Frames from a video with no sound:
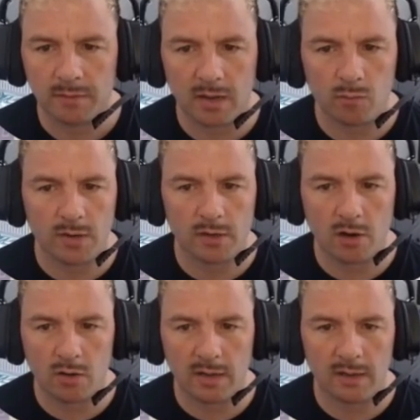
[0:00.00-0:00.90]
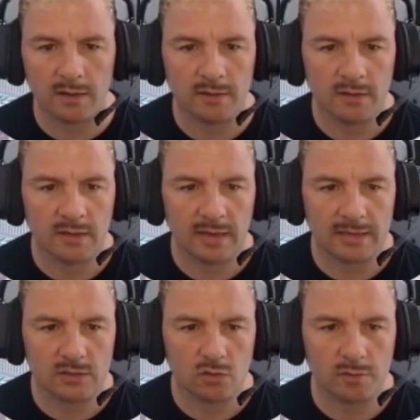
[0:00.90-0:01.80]
I want it longer,
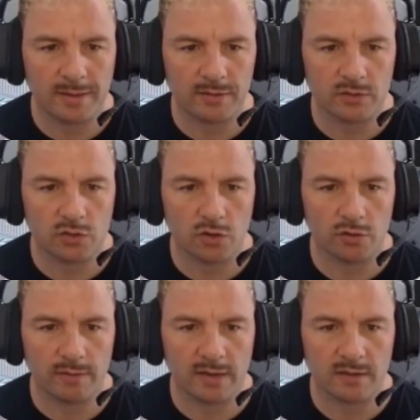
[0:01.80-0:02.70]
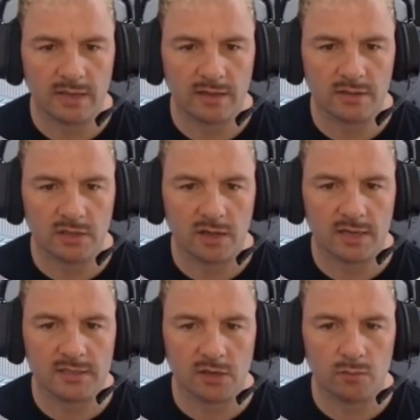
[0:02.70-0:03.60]
and it's all about the turnaround on the other
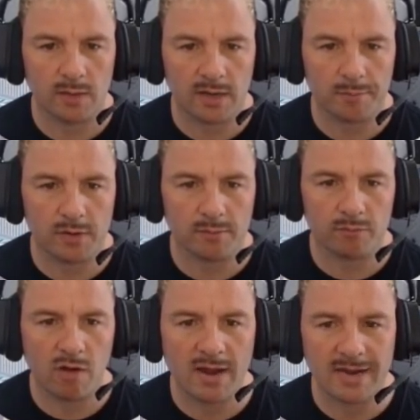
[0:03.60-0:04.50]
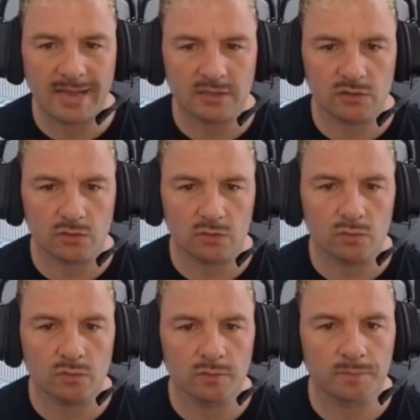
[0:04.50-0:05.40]
side. So we're going to put him right next
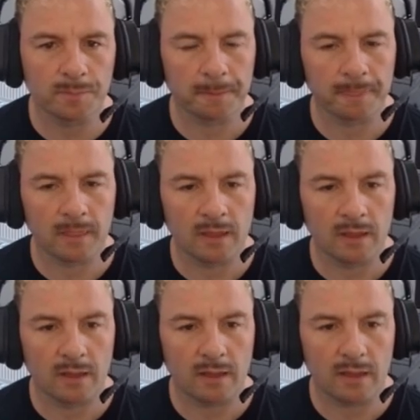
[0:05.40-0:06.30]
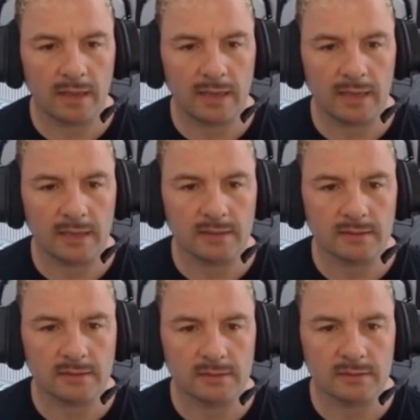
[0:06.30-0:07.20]
to,
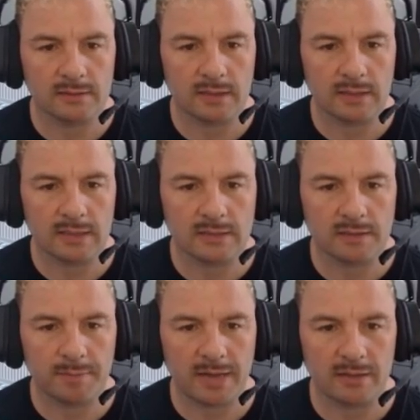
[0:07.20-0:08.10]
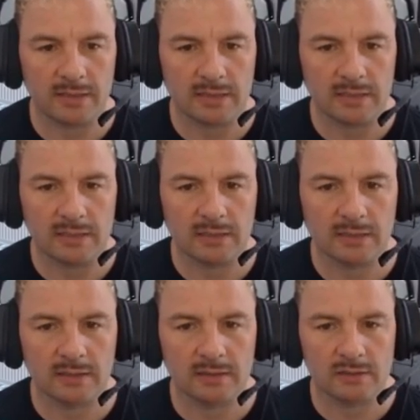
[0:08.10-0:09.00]
and it is about the
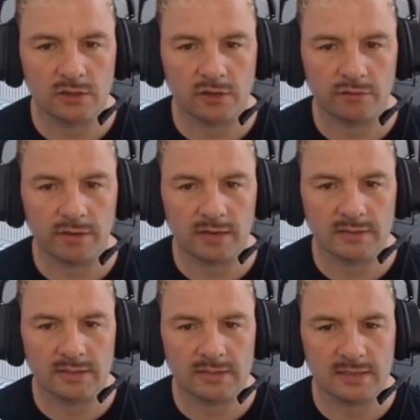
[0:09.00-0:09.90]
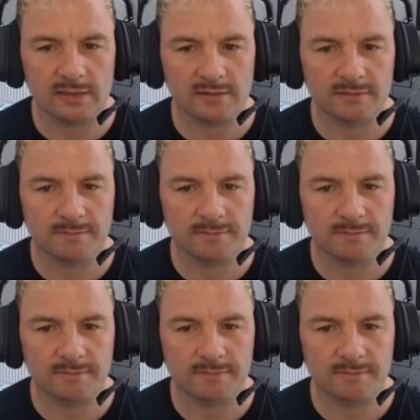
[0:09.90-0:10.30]
turnarounds, isn't it?